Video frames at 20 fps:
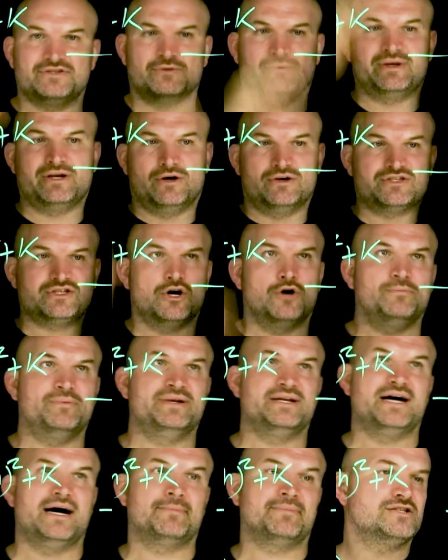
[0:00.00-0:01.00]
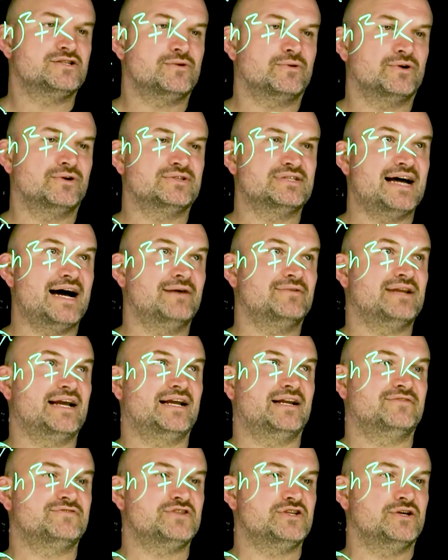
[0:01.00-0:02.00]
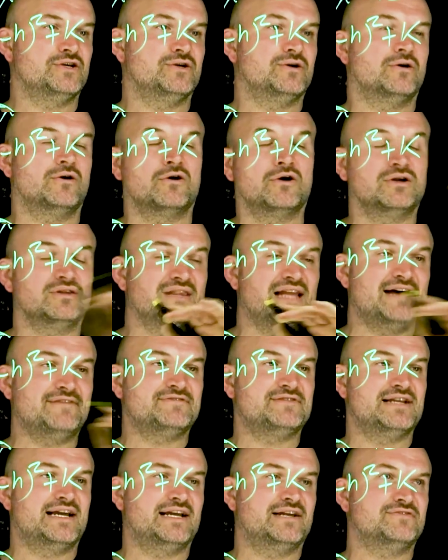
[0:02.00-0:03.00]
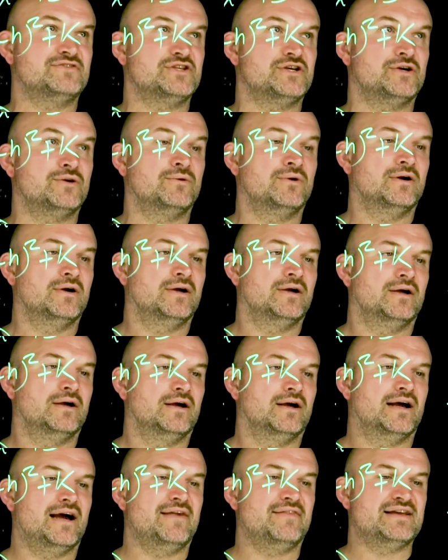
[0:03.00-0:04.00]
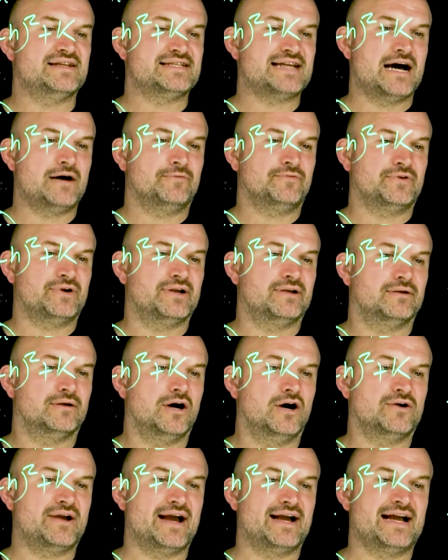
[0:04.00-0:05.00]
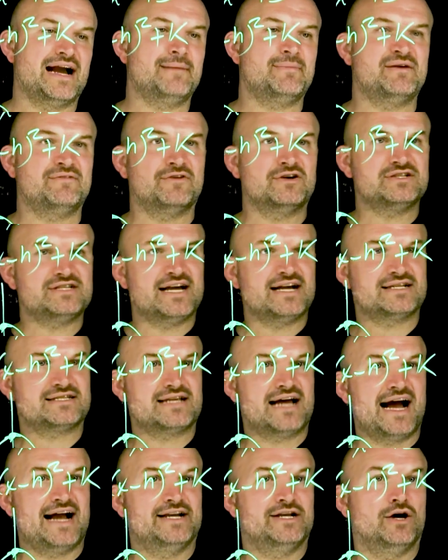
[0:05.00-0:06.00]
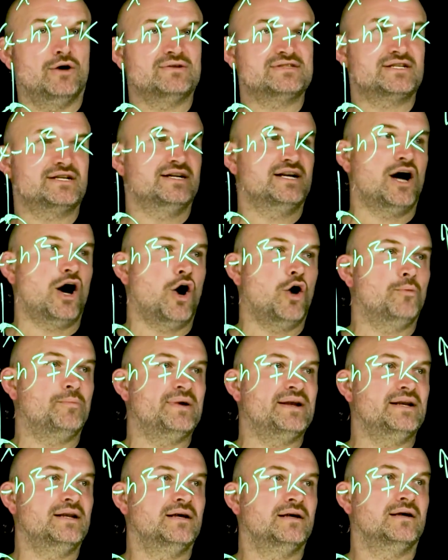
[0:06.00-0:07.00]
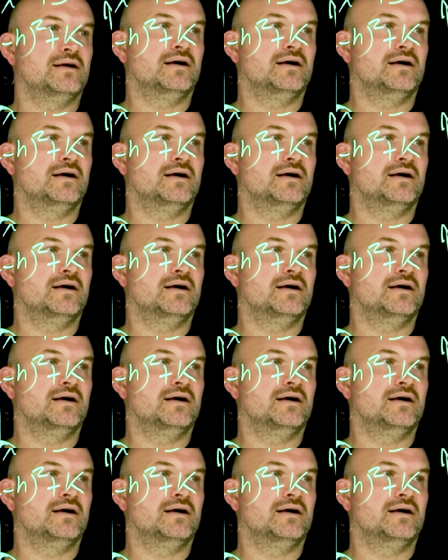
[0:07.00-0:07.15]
so we know it's opened up. So we go down negative two or left negative two and then down three. Okay, I got my vertex. I know it's going to open